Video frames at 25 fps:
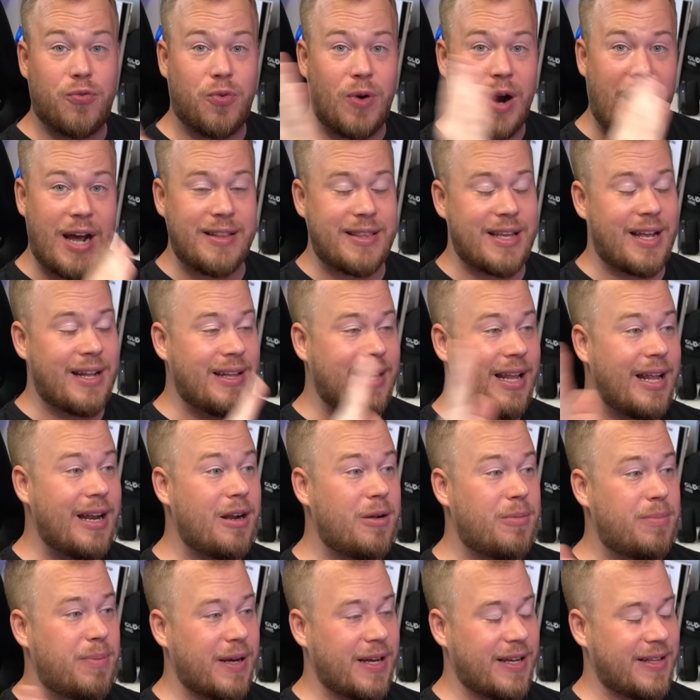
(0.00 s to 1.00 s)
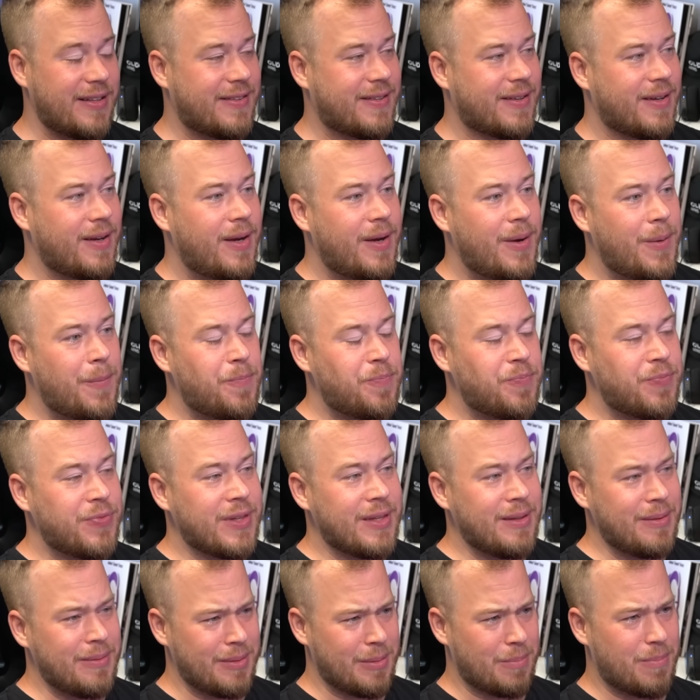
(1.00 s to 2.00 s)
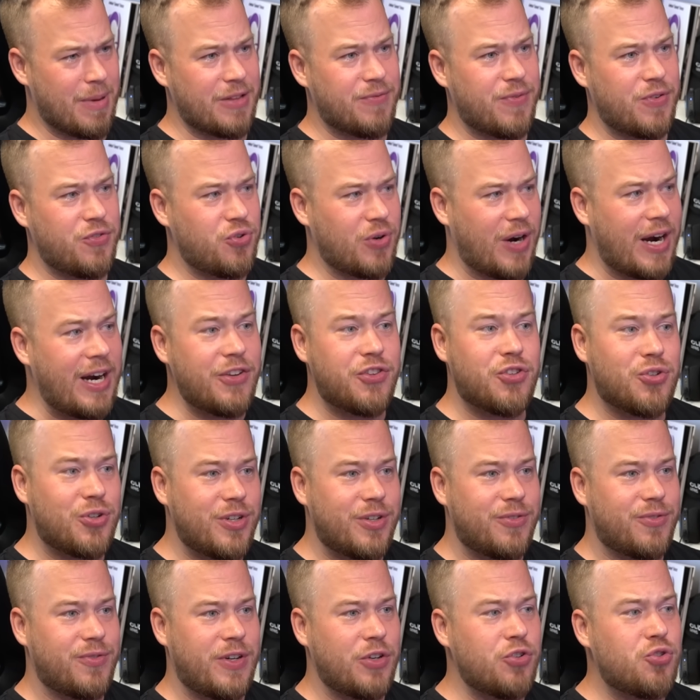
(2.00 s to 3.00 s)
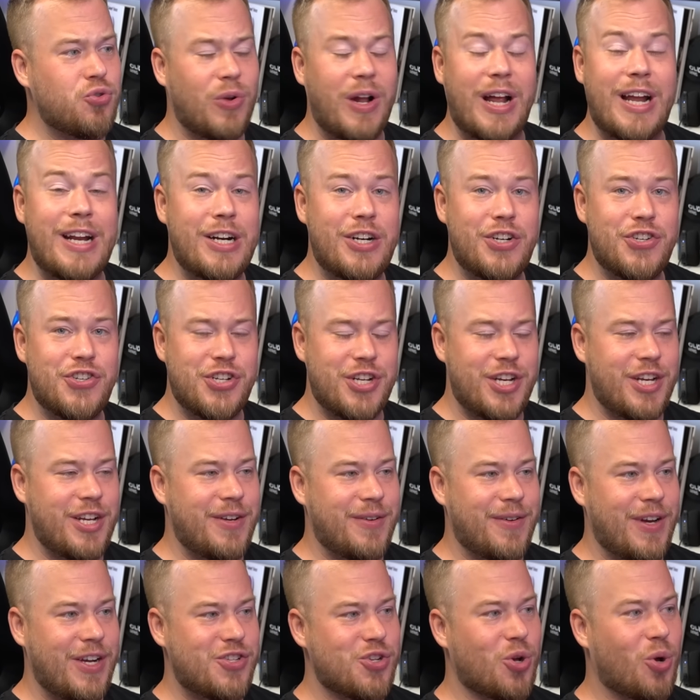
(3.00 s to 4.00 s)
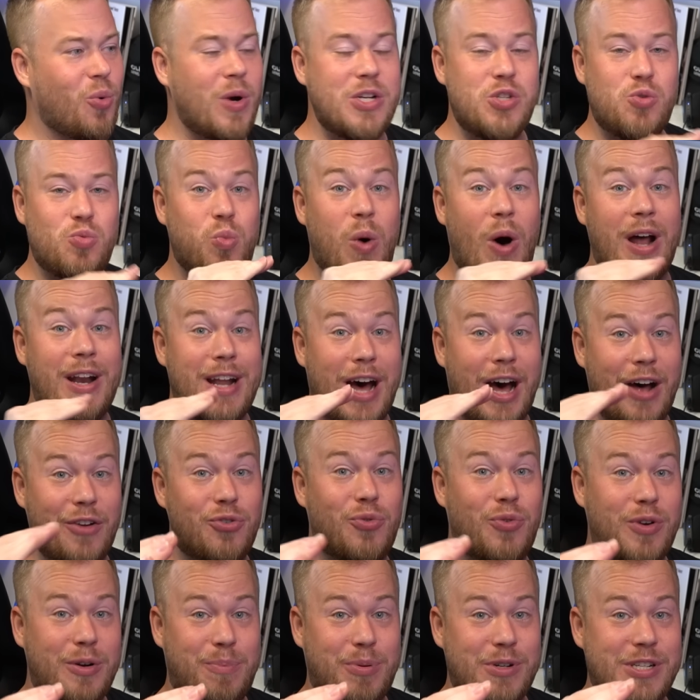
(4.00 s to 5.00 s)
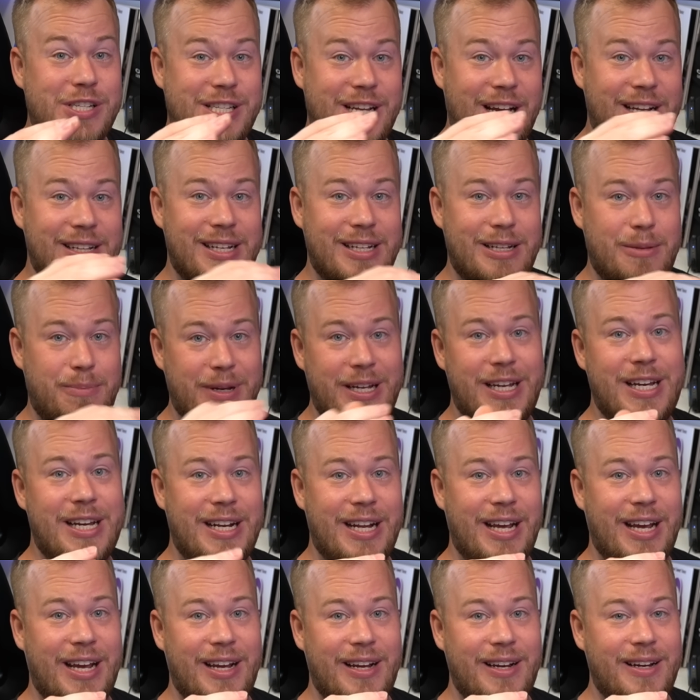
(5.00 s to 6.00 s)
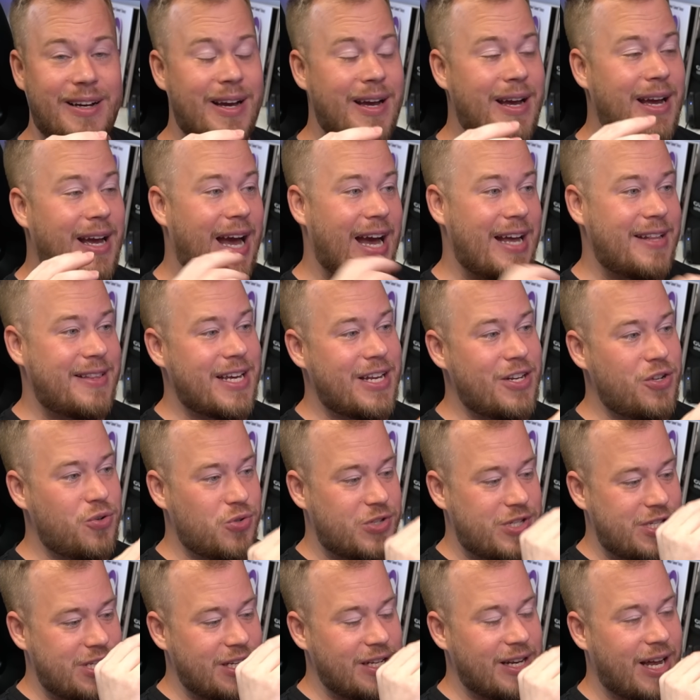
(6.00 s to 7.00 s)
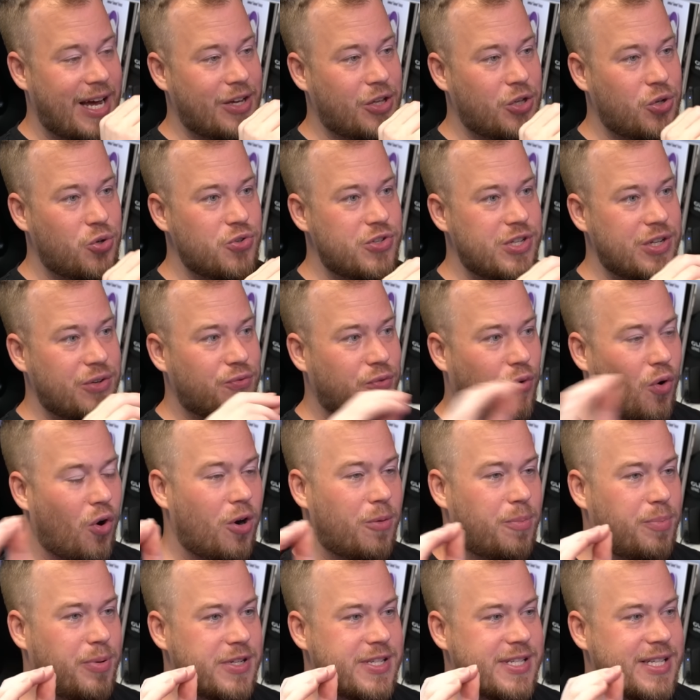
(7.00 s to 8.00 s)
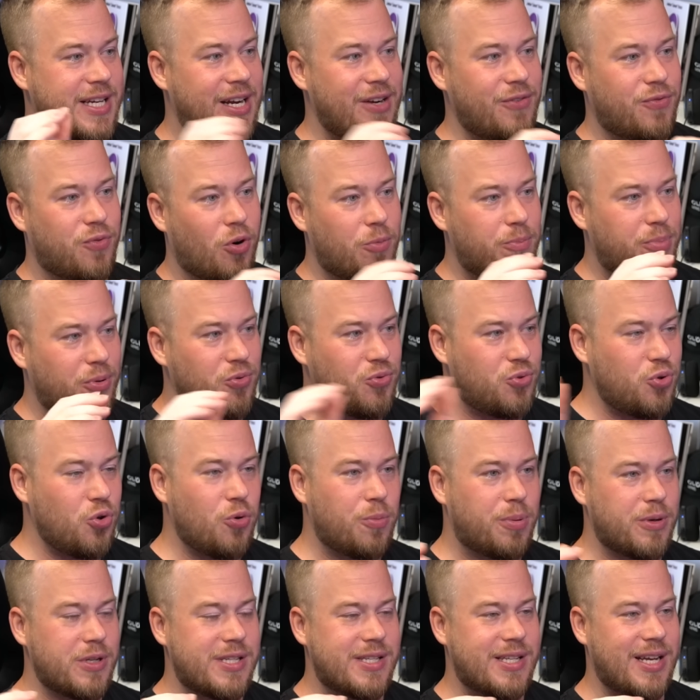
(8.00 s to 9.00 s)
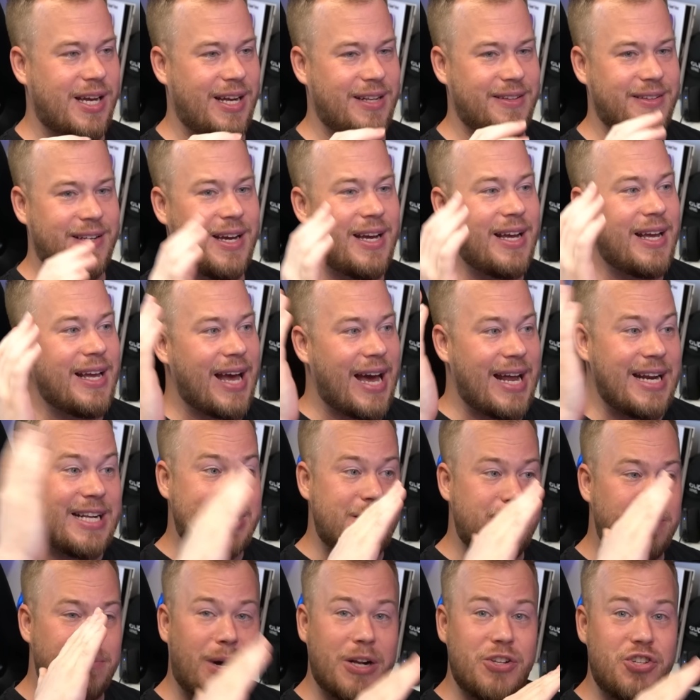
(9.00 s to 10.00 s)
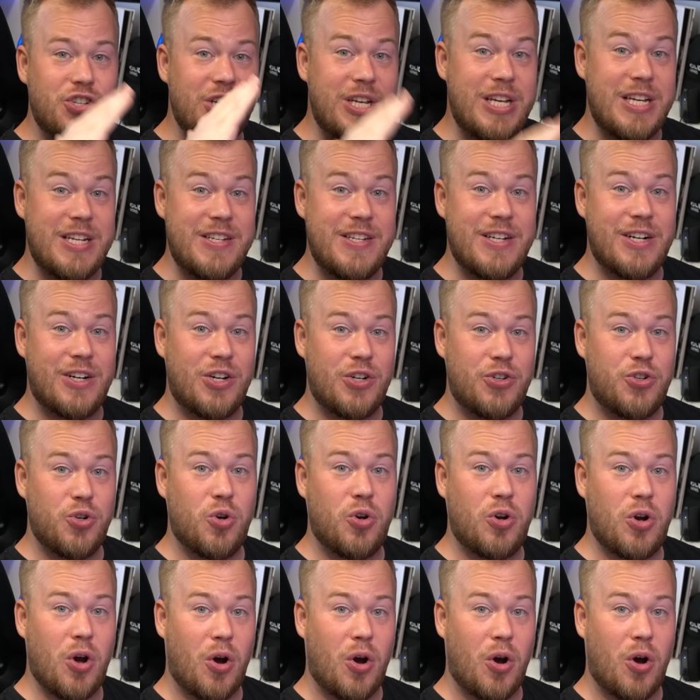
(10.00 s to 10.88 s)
right, a little bit. But with the virtual energy, it's always 100% at the beginning. And then you see, like, using 4%, 4.2%. And it's much easier to